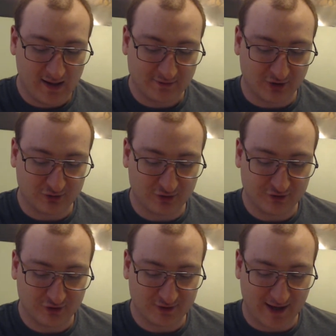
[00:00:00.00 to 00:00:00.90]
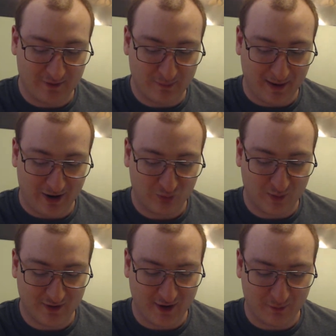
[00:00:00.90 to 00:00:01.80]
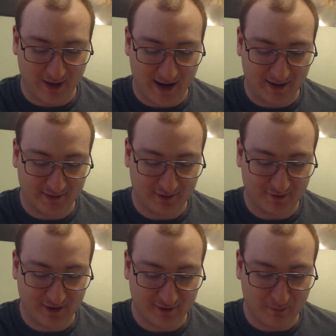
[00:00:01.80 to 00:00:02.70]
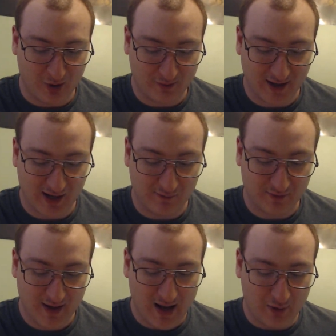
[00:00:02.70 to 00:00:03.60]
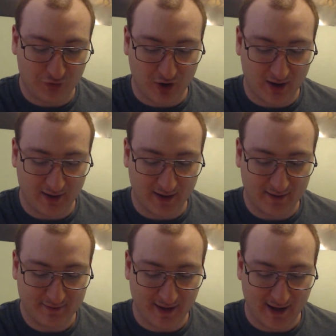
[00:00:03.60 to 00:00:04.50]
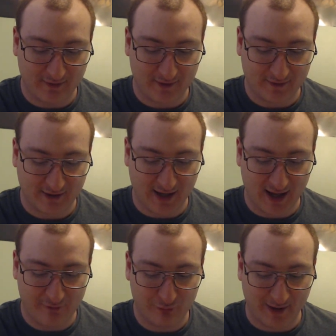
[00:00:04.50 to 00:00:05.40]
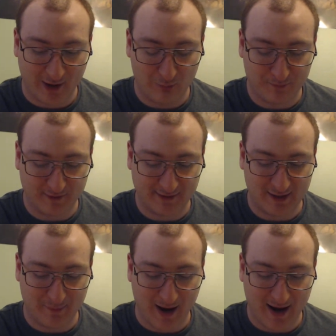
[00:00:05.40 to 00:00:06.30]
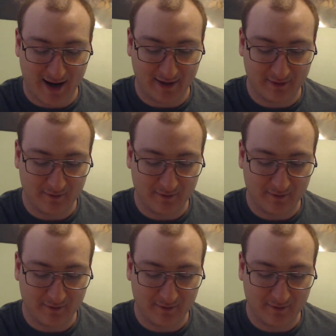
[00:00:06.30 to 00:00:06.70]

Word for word: Douglas looked down the pathway they were heading to see a small cave, and thought in his head that the cave would help the team hide.